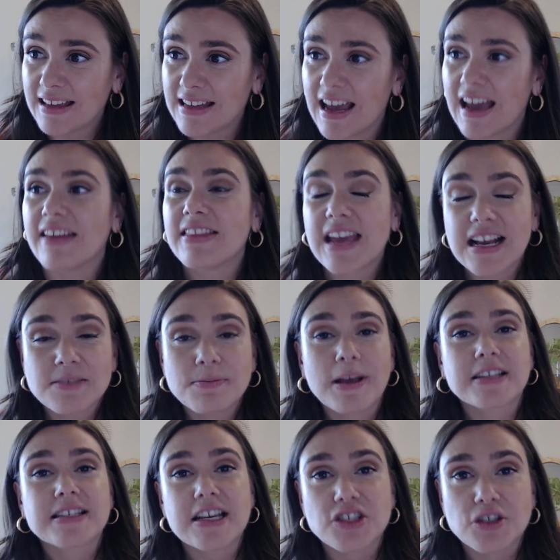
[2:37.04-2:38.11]
The
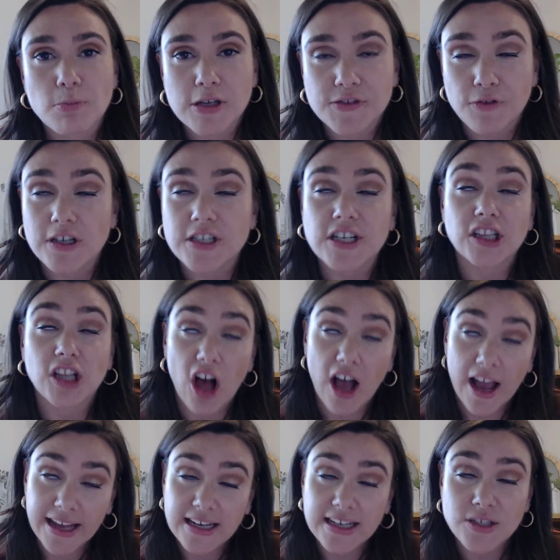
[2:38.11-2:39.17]
expectation was for a
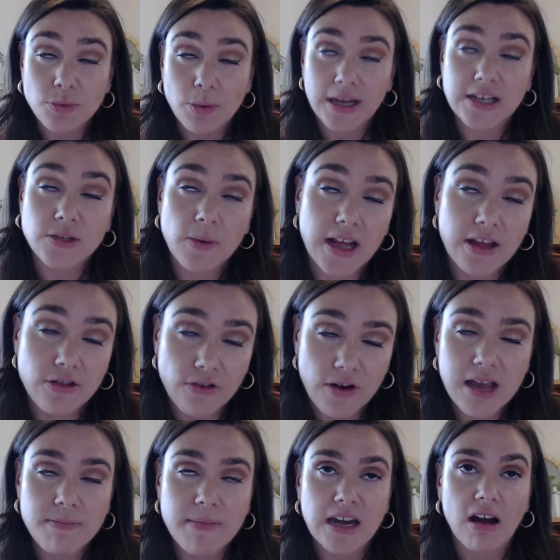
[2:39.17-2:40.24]
decline in
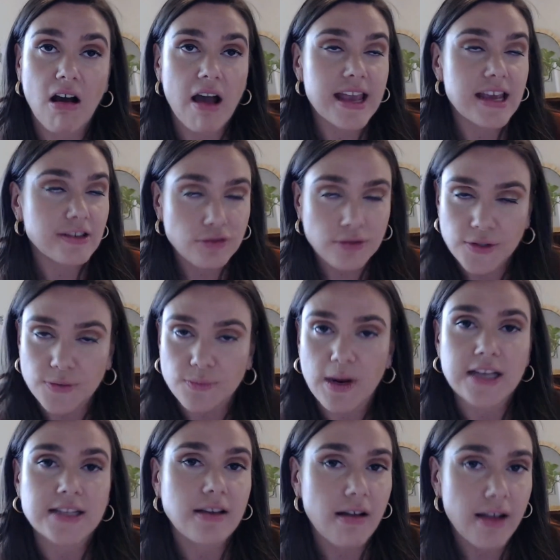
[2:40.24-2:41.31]
2023 amid high interest
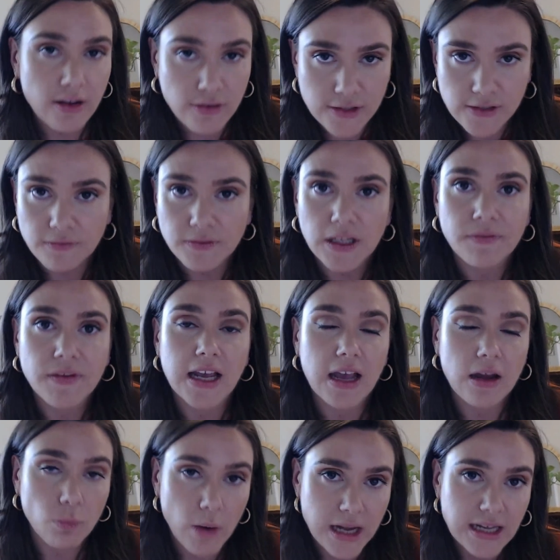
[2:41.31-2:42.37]
rates, high cost of living,
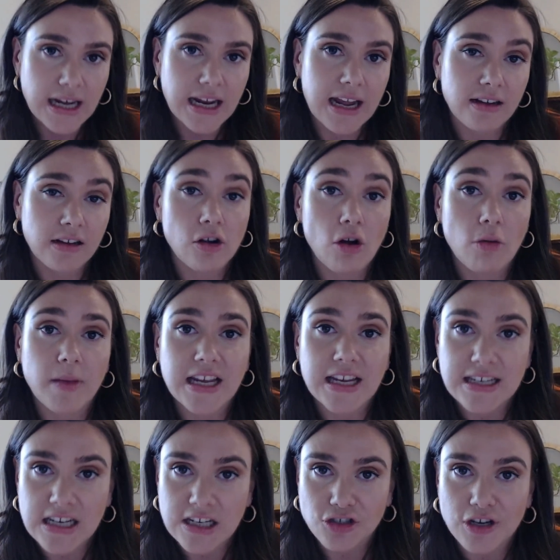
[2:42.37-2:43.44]
and weakening economic
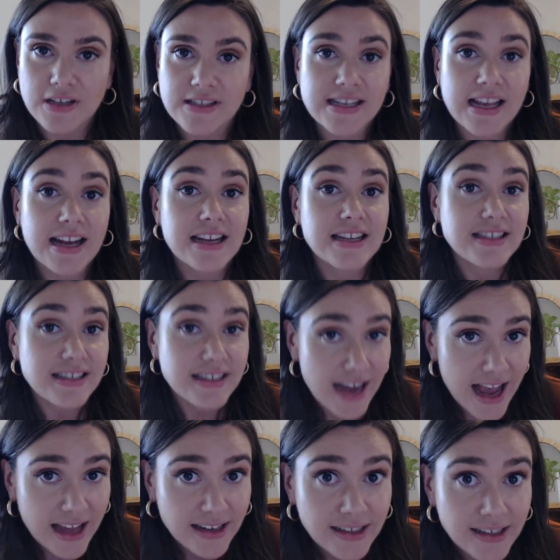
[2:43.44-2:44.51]
conditions. And
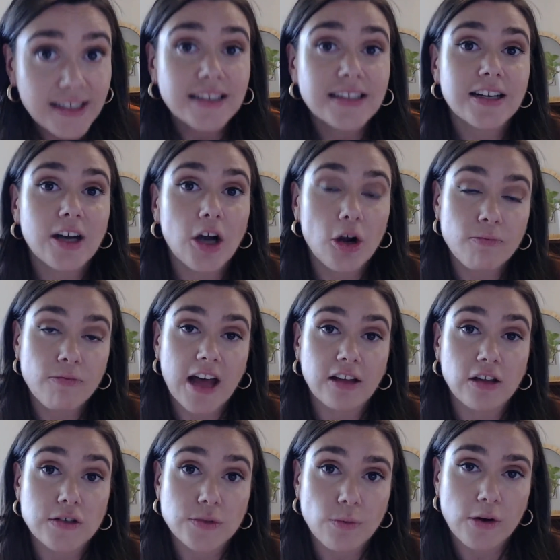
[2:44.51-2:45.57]
instead, home
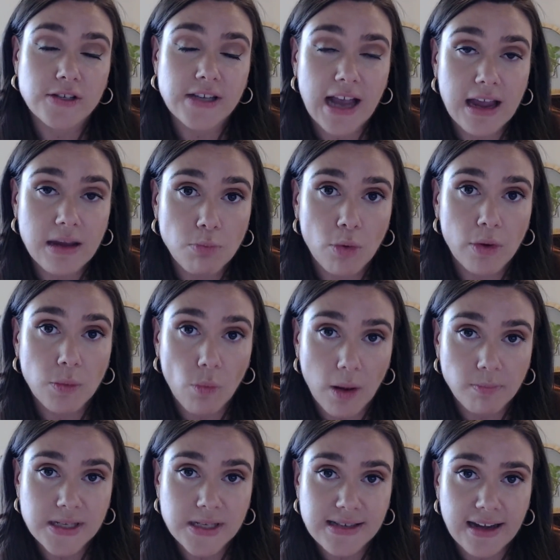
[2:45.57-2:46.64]
values rose
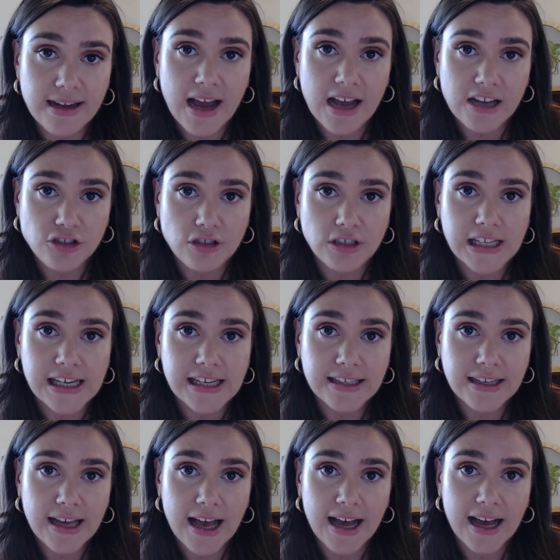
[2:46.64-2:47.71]
8.1%
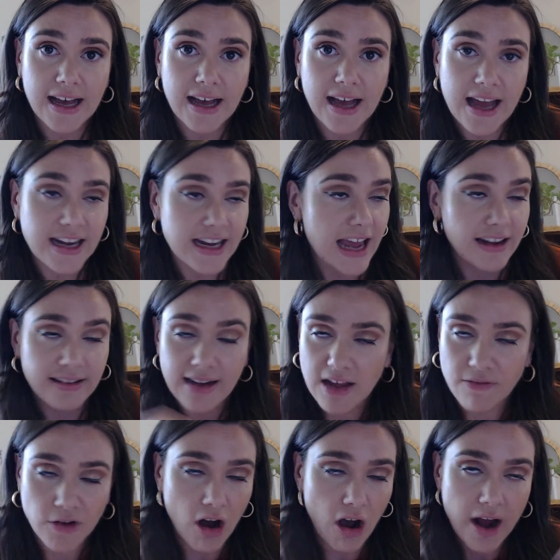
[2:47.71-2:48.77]
nationally, and again,
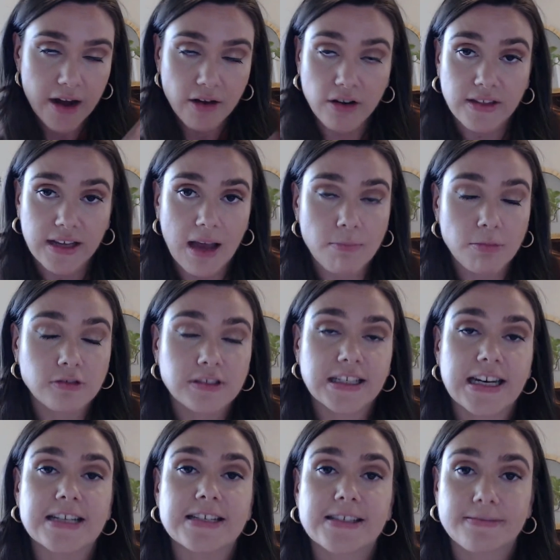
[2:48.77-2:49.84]
even higher in the capital
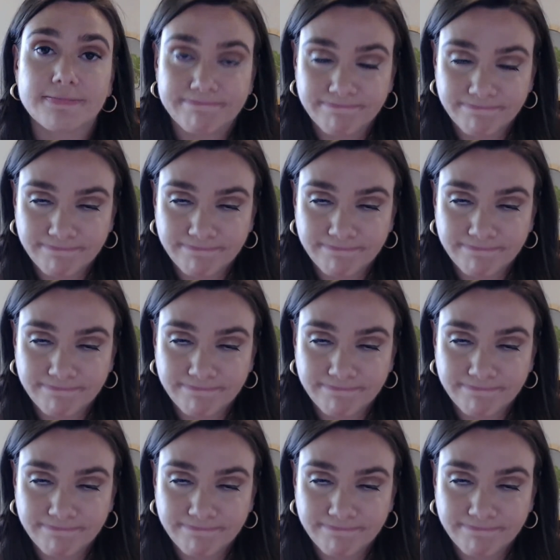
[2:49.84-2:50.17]
cities.